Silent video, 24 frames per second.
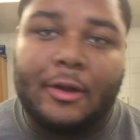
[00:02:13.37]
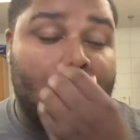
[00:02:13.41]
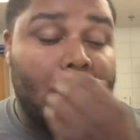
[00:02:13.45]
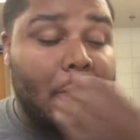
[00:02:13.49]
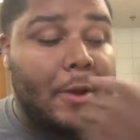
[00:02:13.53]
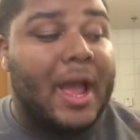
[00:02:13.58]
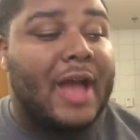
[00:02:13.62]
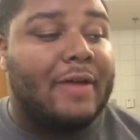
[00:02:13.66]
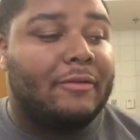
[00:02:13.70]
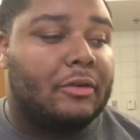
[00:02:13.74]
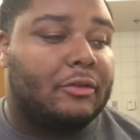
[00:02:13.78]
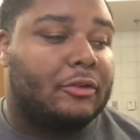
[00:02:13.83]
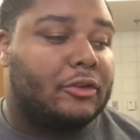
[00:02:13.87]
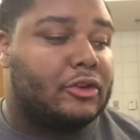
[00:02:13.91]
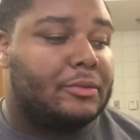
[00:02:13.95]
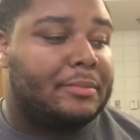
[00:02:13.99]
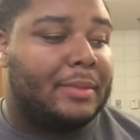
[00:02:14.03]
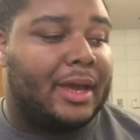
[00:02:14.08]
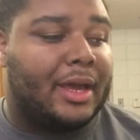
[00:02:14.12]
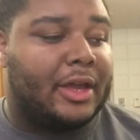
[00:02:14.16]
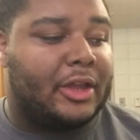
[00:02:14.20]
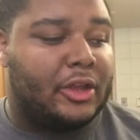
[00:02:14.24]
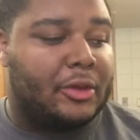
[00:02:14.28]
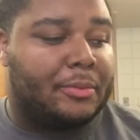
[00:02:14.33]
If you have a
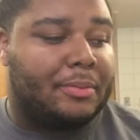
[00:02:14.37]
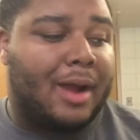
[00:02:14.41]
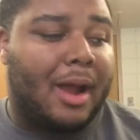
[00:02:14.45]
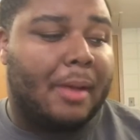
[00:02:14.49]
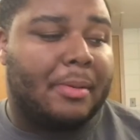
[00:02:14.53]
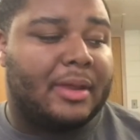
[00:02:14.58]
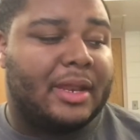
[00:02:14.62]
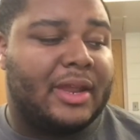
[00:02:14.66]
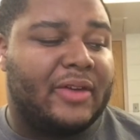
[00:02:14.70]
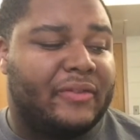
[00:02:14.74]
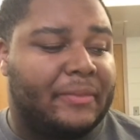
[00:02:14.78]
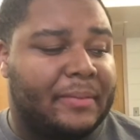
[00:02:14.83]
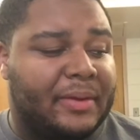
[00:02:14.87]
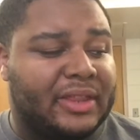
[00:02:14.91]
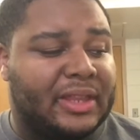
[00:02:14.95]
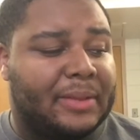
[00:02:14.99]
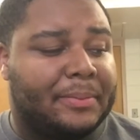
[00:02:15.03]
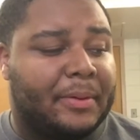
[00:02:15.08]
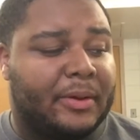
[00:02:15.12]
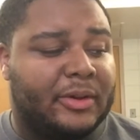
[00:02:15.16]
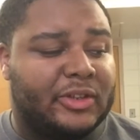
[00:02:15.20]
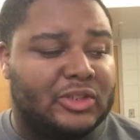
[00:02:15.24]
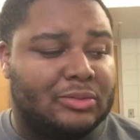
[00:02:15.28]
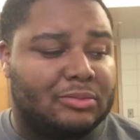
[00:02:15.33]
roommate and you probably never met the
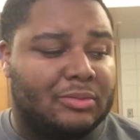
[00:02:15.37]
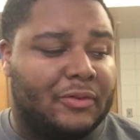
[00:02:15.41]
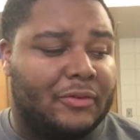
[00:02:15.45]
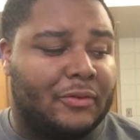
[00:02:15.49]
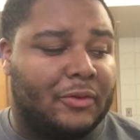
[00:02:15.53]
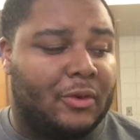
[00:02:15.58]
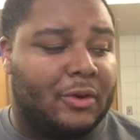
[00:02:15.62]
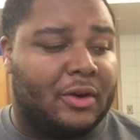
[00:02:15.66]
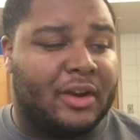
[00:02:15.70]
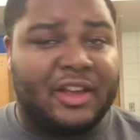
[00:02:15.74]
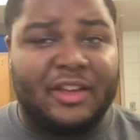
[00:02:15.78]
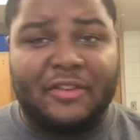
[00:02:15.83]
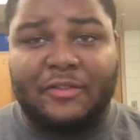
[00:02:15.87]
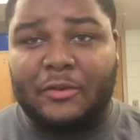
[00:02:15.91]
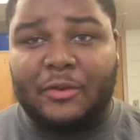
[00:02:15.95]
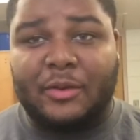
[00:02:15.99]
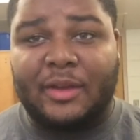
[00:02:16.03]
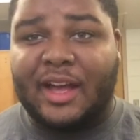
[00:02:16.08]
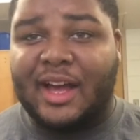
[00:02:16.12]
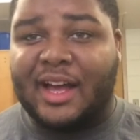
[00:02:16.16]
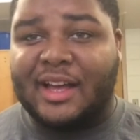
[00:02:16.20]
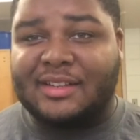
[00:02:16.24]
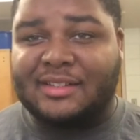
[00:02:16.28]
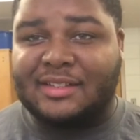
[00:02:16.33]
person before, if you
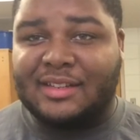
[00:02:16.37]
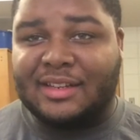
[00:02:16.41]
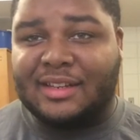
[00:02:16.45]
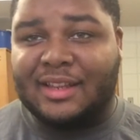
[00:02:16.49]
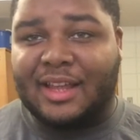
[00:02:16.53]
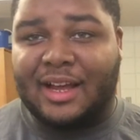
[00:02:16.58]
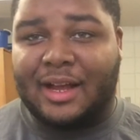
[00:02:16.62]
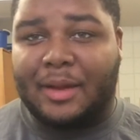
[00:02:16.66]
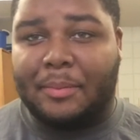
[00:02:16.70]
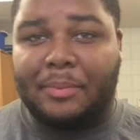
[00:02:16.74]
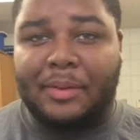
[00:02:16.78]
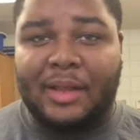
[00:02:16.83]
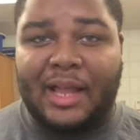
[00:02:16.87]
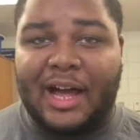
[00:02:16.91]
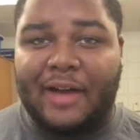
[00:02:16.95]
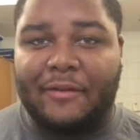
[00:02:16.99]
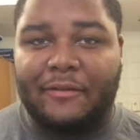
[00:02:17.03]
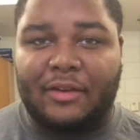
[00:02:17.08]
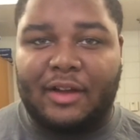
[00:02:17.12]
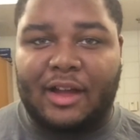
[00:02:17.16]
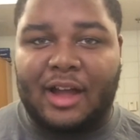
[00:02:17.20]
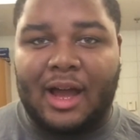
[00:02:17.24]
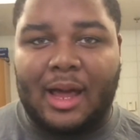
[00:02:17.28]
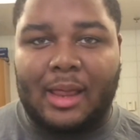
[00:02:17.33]
guys didn't like apply
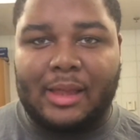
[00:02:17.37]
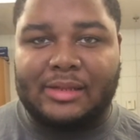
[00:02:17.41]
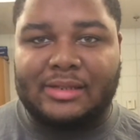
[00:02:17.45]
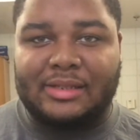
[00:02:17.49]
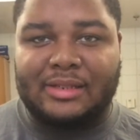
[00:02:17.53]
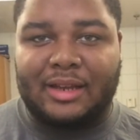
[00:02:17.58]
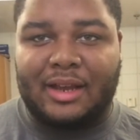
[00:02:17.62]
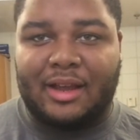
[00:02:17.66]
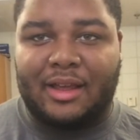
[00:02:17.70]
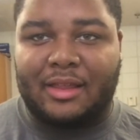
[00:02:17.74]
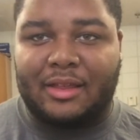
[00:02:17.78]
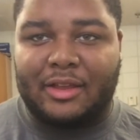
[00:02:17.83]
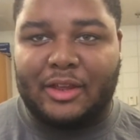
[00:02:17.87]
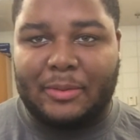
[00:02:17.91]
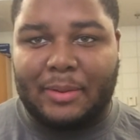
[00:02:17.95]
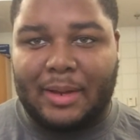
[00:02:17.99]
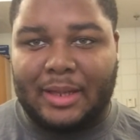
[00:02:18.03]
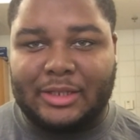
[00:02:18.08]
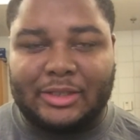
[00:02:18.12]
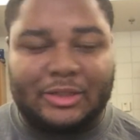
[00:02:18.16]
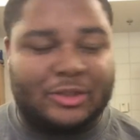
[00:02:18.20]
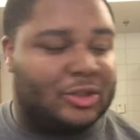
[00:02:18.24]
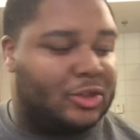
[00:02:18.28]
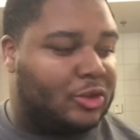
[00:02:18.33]
for college together, you're
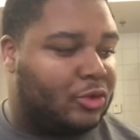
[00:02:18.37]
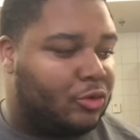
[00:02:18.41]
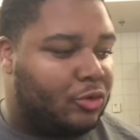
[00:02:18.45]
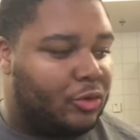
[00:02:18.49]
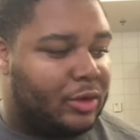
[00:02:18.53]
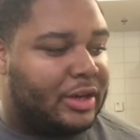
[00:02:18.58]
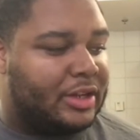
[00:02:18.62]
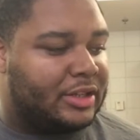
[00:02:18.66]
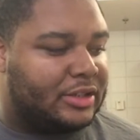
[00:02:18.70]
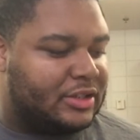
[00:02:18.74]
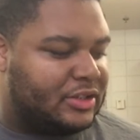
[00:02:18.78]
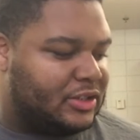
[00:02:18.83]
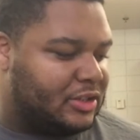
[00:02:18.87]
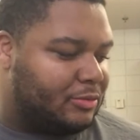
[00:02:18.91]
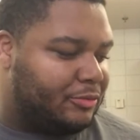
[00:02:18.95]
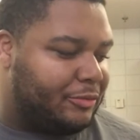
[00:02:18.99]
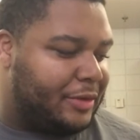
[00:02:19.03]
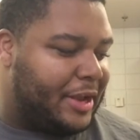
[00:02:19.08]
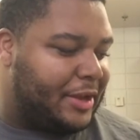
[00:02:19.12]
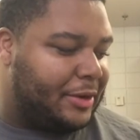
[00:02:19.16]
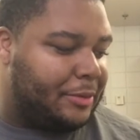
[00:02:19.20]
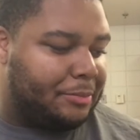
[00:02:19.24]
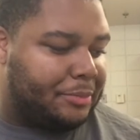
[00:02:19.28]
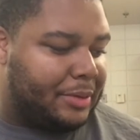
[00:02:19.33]
probably just gonna run into some
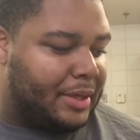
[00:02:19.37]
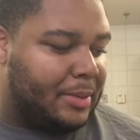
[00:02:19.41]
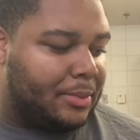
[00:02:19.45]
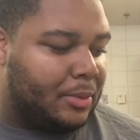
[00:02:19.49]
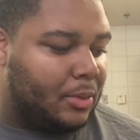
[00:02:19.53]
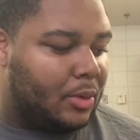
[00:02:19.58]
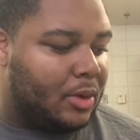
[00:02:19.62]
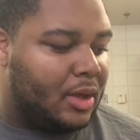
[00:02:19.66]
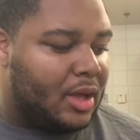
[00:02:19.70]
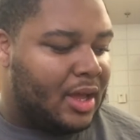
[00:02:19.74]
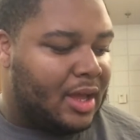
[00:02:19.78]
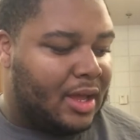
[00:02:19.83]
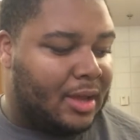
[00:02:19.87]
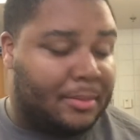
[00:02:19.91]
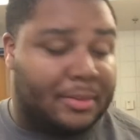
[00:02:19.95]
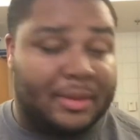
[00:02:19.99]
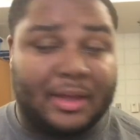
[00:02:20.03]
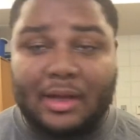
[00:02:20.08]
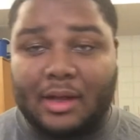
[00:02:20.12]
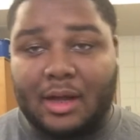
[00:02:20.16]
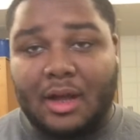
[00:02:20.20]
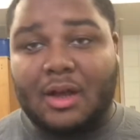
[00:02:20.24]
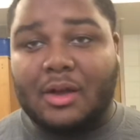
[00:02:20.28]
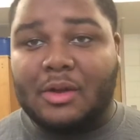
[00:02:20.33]
random people, be
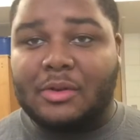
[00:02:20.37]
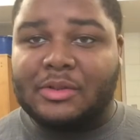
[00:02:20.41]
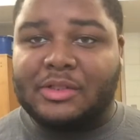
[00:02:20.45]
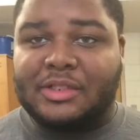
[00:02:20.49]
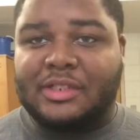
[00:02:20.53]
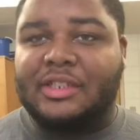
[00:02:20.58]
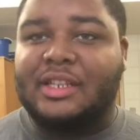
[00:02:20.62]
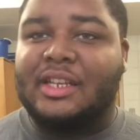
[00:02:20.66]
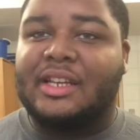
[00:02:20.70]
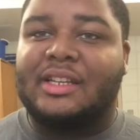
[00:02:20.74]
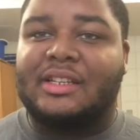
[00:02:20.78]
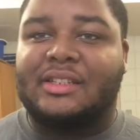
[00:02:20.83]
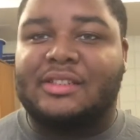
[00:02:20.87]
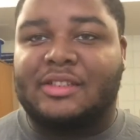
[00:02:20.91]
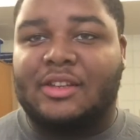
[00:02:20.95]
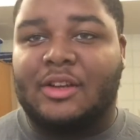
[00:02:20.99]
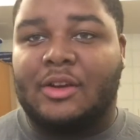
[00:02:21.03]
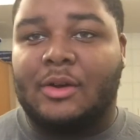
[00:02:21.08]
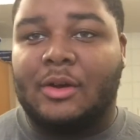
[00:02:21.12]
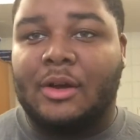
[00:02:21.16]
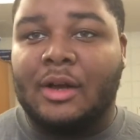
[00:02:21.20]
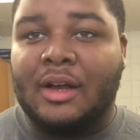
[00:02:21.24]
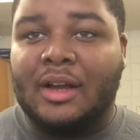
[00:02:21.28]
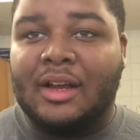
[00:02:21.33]
like, oh shit,
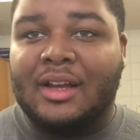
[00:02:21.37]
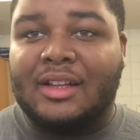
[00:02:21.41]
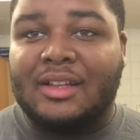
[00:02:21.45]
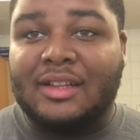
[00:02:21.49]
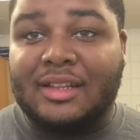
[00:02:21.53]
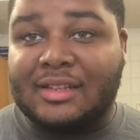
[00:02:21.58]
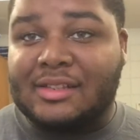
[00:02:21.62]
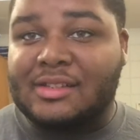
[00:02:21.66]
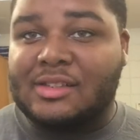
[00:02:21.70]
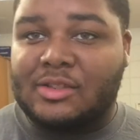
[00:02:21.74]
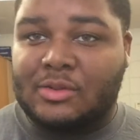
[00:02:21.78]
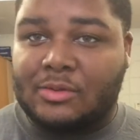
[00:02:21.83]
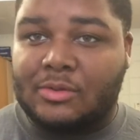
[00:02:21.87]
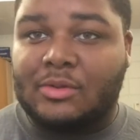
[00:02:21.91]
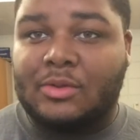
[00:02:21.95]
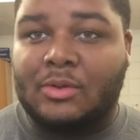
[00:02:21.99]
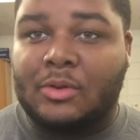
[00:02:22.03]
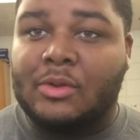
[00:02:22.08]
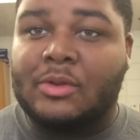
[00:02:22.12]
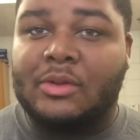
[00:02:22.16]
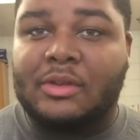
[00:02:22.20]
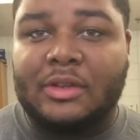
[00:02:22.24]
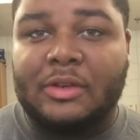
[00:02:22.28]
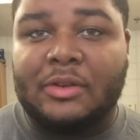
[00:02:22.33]
so this is
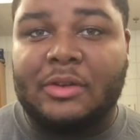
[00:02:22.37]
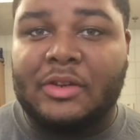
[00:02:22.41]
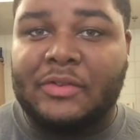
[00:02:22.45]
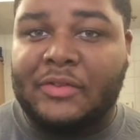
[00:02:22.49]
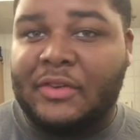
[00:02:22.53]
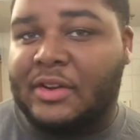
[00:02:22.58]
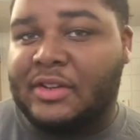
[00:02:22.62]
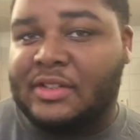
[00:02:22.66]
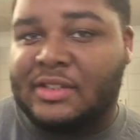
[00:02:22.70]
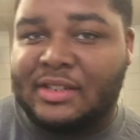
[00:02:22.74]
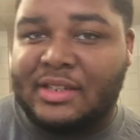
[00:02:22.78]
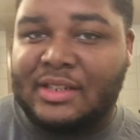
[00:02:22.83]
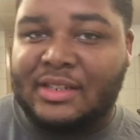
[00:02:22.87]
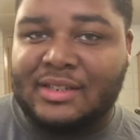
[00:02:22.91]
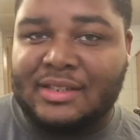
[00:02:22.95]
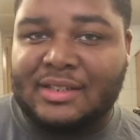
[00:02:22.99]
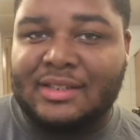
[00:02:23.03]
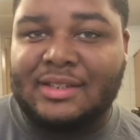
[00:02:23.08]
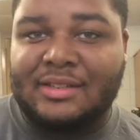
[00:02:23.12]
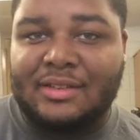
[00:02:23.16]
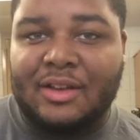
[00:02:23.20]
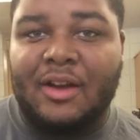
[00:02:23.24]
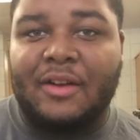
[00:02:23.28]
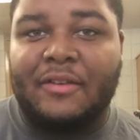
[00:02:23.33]
who the university
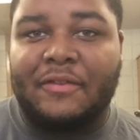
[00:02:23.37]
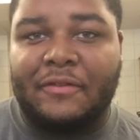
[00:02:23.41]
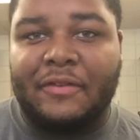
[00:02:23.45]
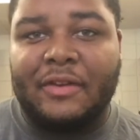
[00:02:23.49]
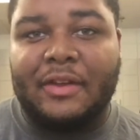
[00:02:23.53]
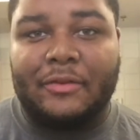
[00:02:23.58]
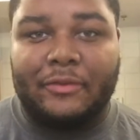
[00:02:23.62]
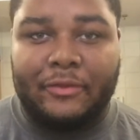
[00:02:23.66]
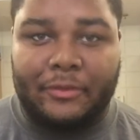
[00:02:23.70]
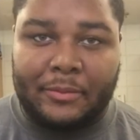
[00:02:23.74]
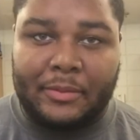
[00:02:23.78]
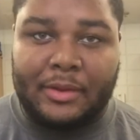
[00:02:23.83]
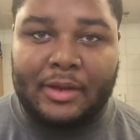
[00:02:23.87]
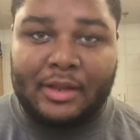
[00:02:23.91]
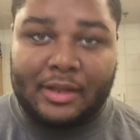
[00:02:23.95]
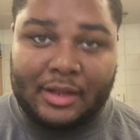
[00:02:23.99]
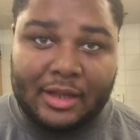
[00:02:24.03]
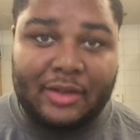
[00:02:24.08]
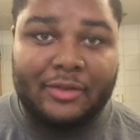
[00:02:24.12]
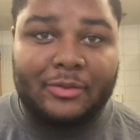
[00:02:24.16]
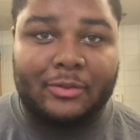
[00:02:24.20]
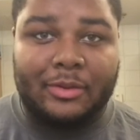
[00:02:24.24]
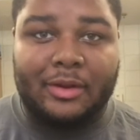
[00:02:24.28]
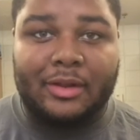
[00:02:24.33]
saw fit for me to
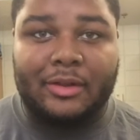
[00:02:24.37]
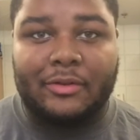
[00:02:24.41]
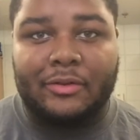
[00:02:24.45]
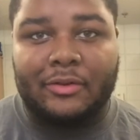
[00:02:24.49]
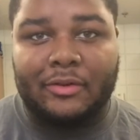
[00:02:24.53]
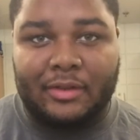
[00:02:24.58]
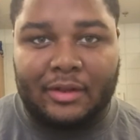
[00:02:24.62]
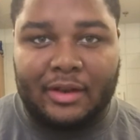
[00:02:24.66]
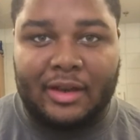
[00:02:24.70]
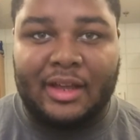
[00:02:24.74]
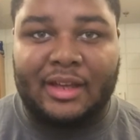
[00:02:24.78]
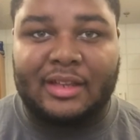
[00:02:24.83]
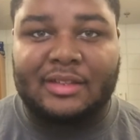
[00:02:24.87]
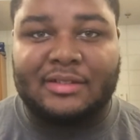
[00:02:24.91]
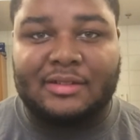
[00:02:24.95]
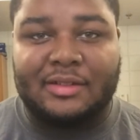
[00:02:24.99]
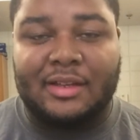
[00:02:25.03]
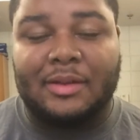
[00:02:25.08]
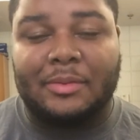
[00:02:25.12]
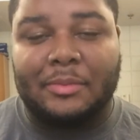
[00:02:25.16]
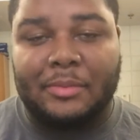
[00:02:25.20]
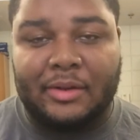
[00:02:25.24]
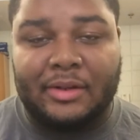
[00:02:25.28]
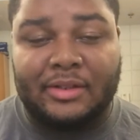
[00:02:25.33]
live with for the next
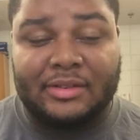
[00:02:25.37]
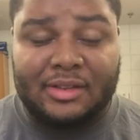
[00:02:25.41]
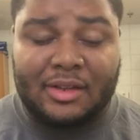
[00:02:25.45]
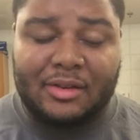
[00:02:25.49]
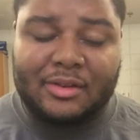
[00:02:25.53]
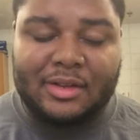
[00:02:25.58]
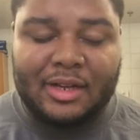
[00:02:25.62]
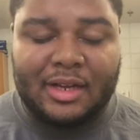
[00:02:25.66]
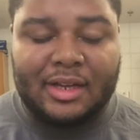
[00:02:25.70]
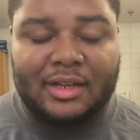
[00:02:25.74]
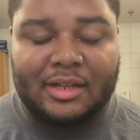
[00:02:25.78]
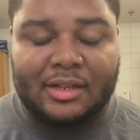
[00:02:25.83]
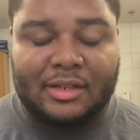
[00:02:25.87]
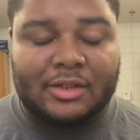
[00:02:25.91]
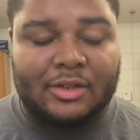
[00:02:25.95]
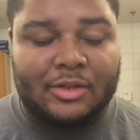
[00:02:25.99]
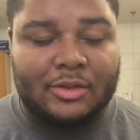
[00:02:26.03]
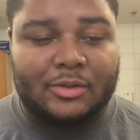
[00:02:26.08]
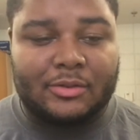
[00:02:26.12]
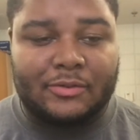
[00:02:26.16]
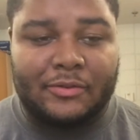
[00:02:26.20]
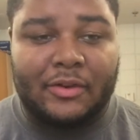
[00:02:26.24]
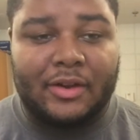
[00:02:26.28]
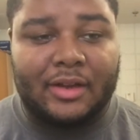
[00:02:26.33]
10 months. Okay,
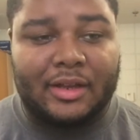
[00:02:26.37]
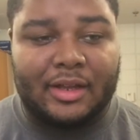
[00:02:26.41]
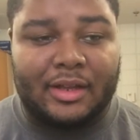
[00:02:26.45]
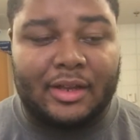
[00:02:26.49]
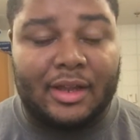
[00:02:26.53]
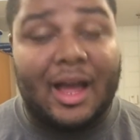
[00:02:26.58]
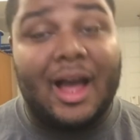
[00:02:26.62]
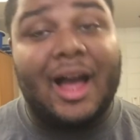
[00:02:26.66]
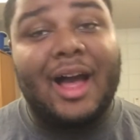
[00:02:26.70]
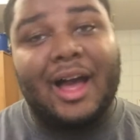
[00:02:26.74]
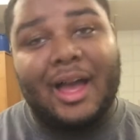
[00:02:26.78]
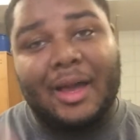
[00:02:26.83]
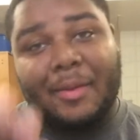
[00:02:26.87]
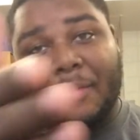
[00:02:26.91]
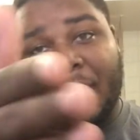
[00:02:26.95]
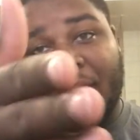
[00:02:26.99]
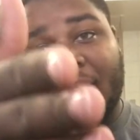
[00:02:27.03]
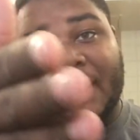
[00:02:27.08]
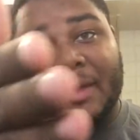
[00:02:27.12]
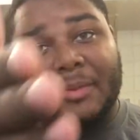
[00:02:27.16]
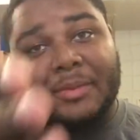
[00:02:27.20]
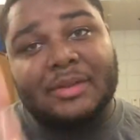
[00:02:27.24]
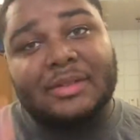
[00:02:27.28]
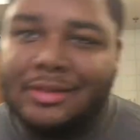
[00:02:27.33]
fuck it, hi,
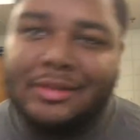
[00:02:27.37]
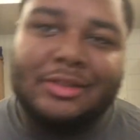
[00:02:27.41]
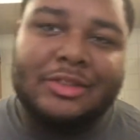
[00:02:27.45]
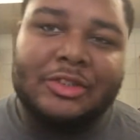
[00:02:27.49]
my name is...